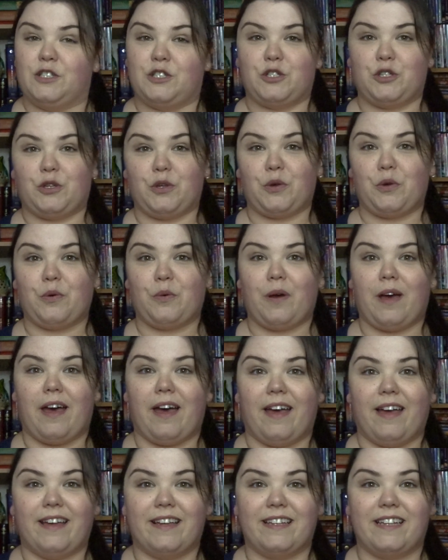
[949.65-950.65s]

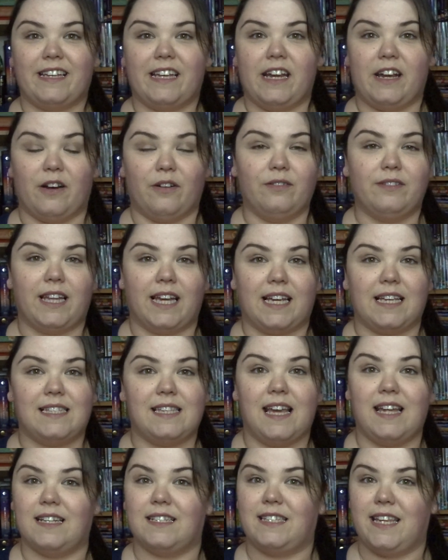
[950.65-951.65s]
to, you know, like I
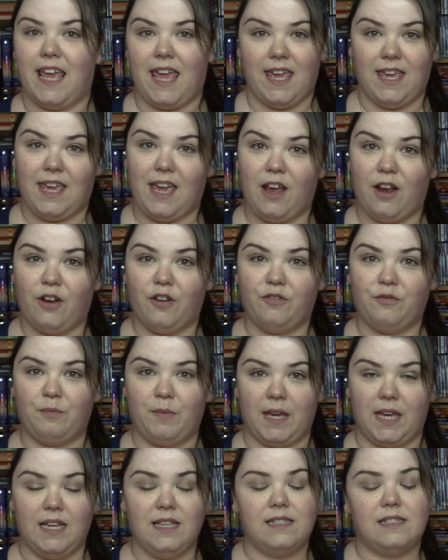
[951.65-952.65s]
said, take care of
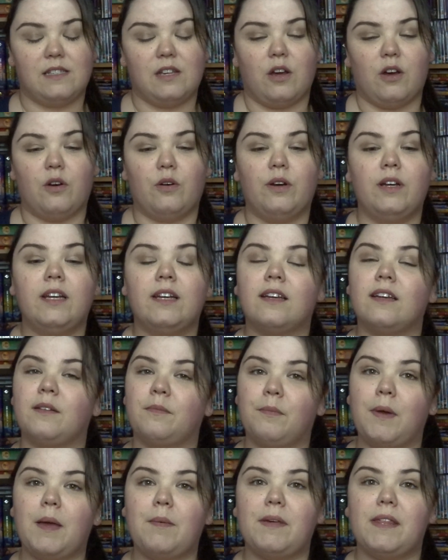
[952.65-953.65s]
me. So
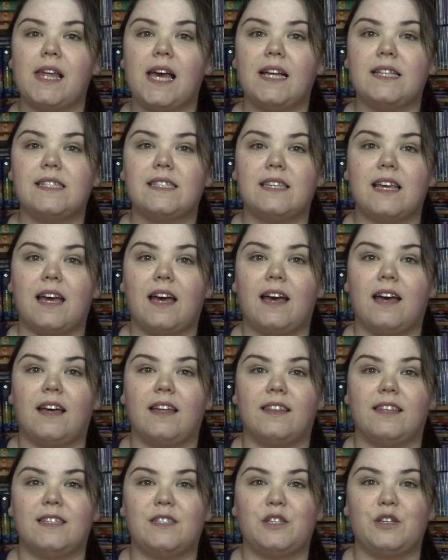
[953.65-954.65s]
maybe that's
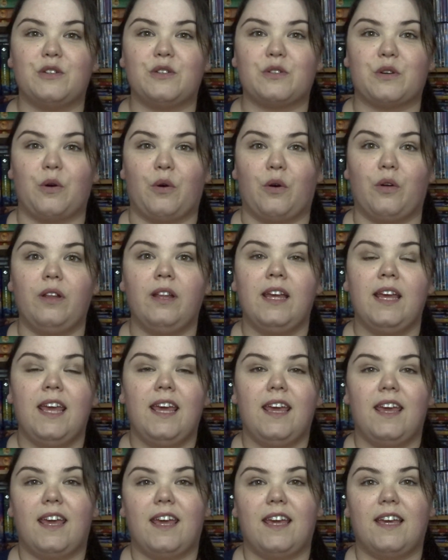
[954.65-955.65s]
this year's goal,
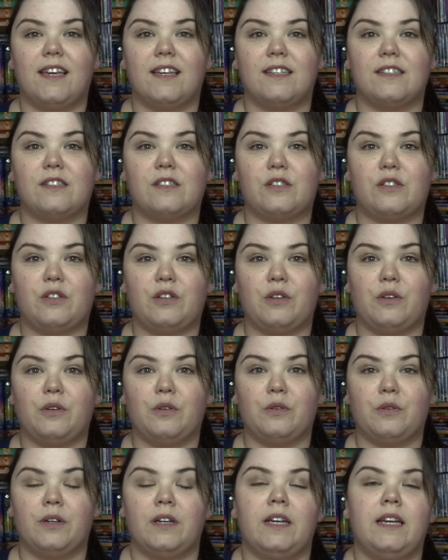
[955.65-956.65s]
is
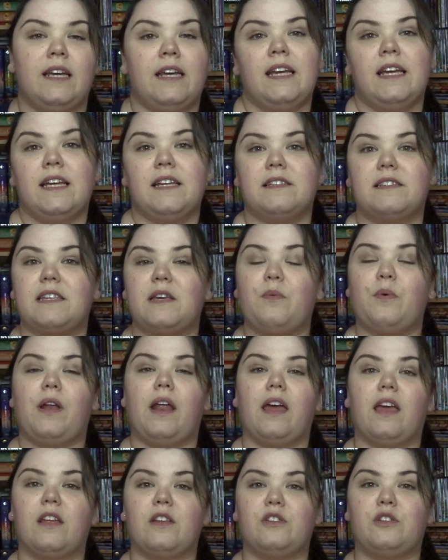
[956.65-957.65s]
to see what
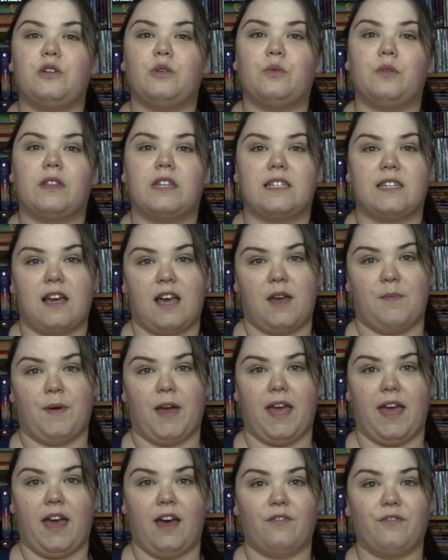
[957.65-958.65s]
I can do with the time
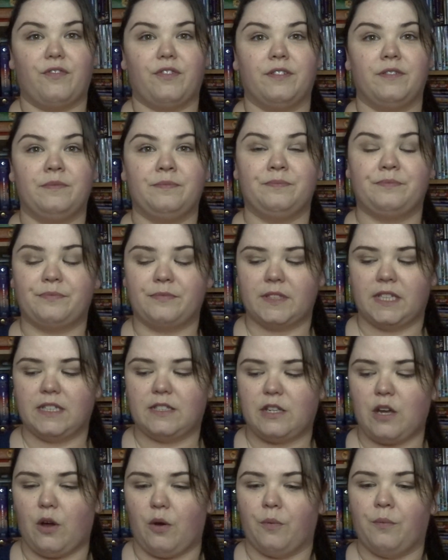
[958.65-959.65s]
I have.
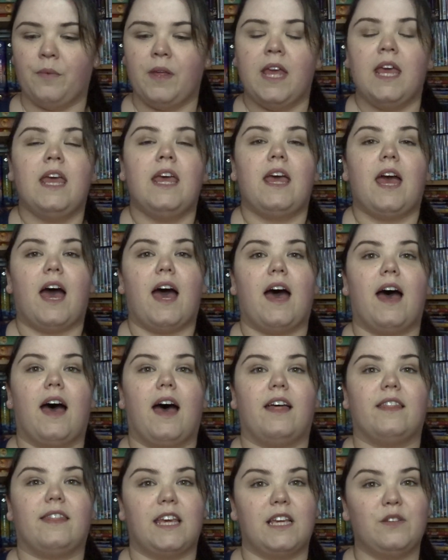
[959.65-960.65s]
So
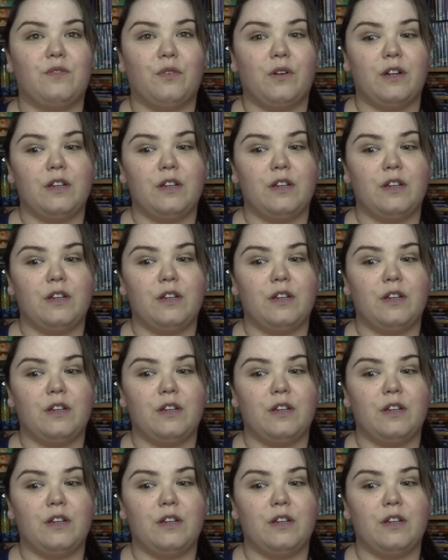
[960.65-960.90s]
thanks for